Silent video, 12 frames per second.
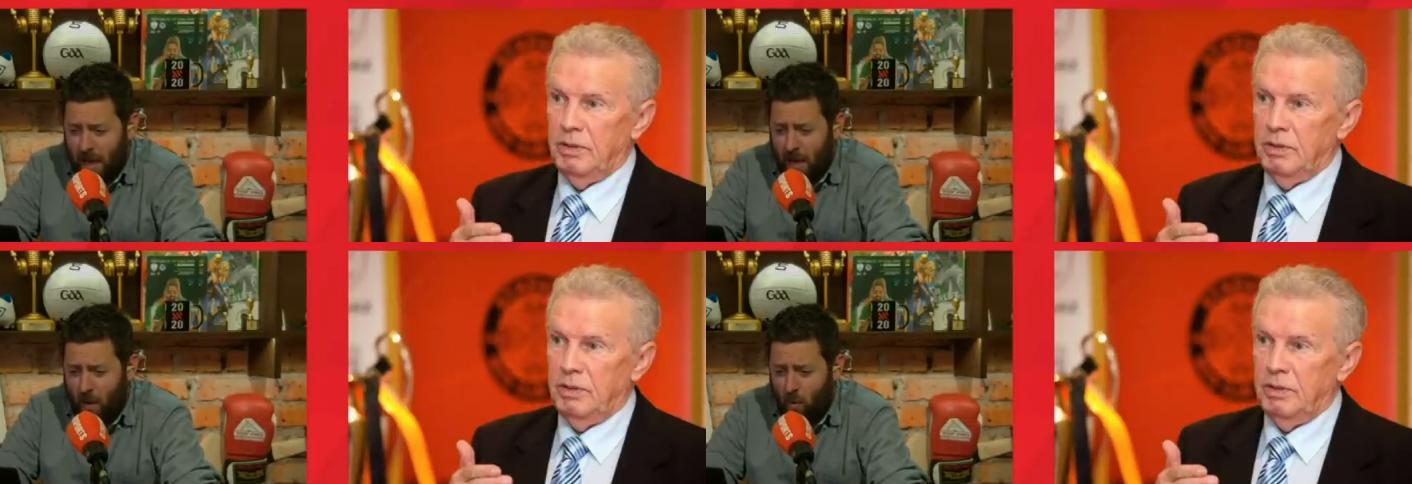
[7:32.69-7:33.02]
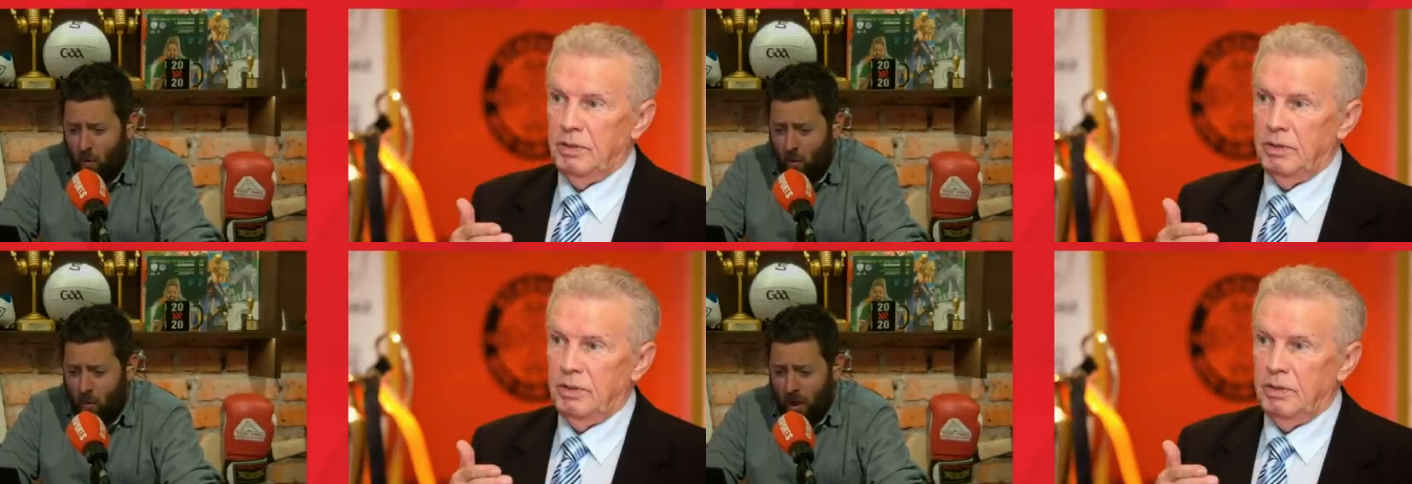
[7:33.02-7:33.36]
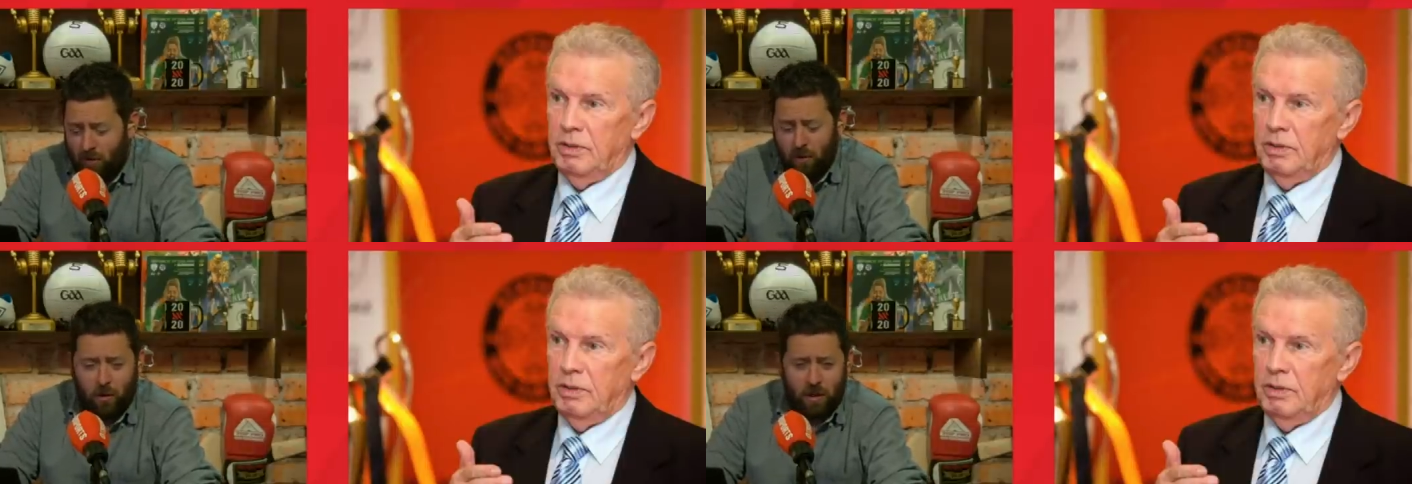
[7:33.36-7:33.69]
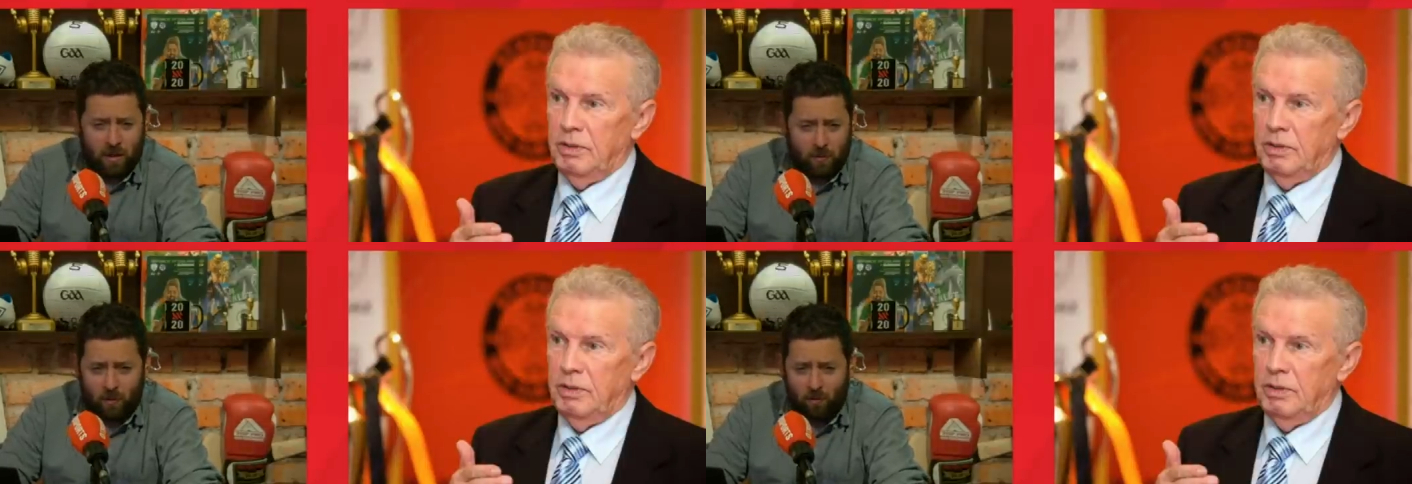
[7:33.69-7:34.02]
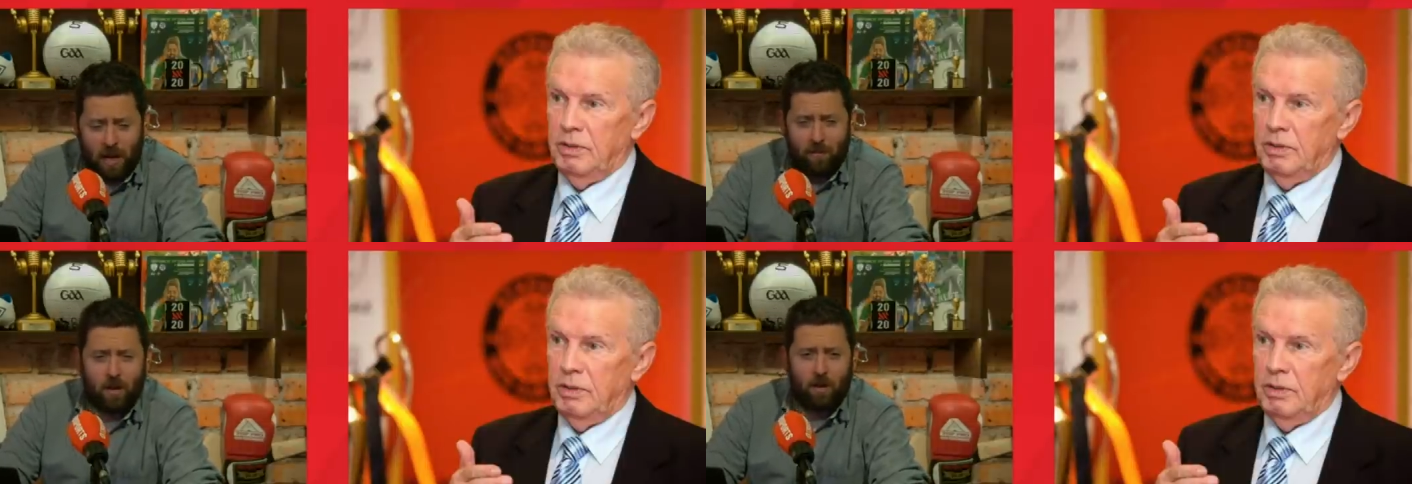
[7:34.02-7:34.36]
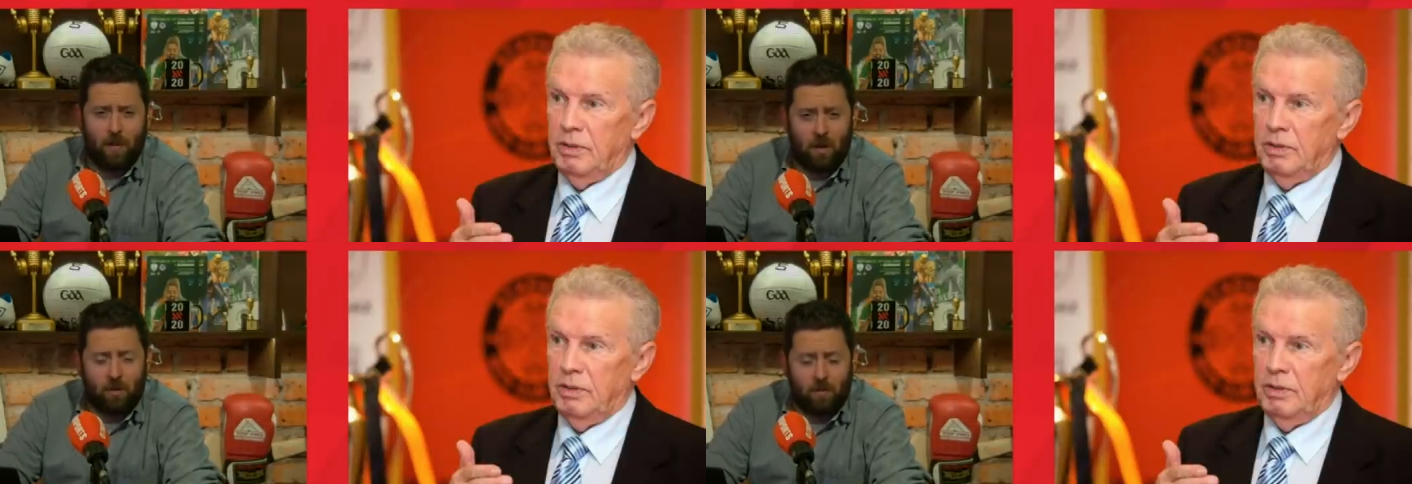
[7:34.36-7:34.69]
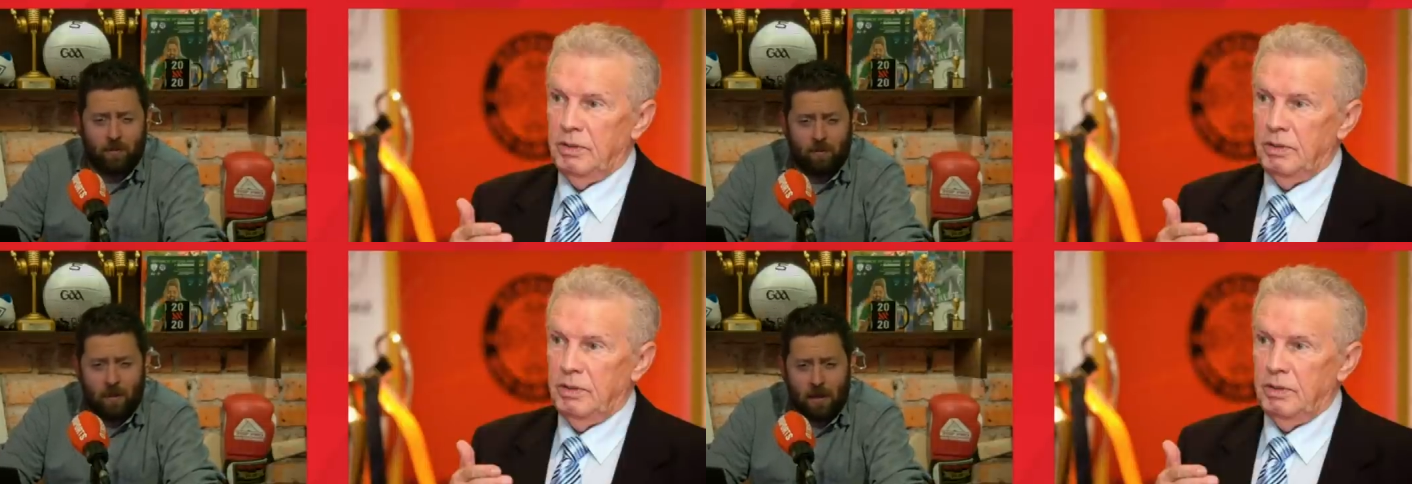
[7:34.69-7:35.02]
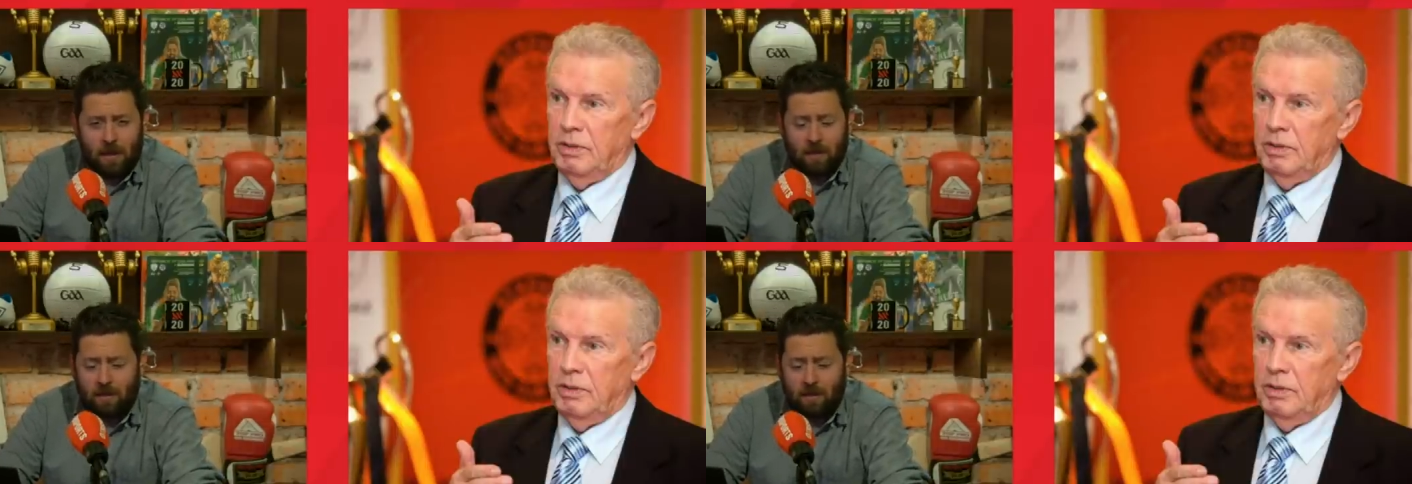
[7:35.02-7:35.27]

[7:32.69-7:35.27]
Speaker 1: Uh, yep. Wayne Rooney's been raving about him at